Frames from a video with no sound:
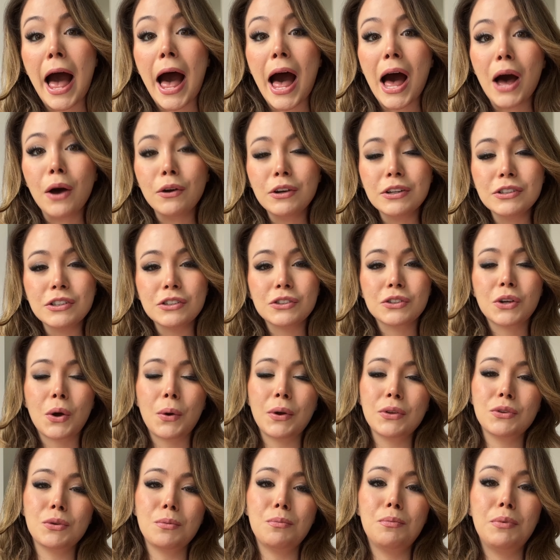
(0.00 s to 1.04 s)
How this is
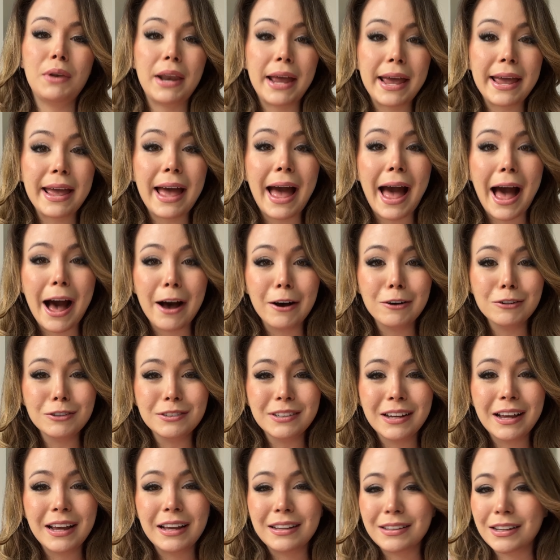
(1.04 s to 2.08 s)
going to play
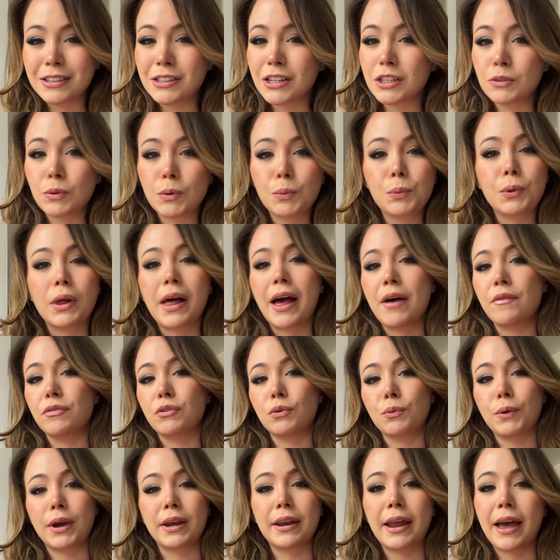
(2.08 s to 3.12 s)
out, this is what we'll have
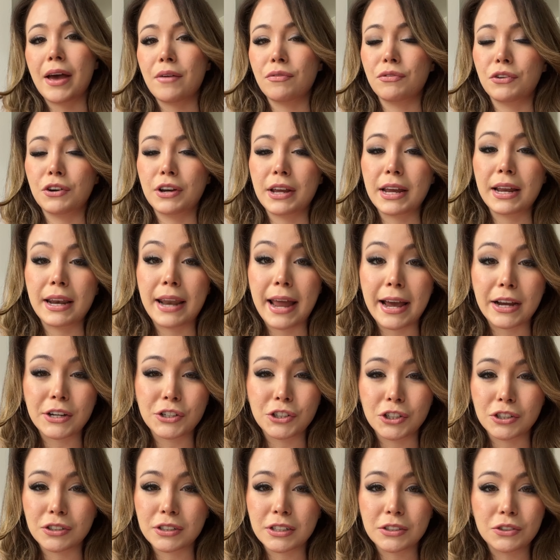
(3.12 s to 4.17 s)
to wait after the elections.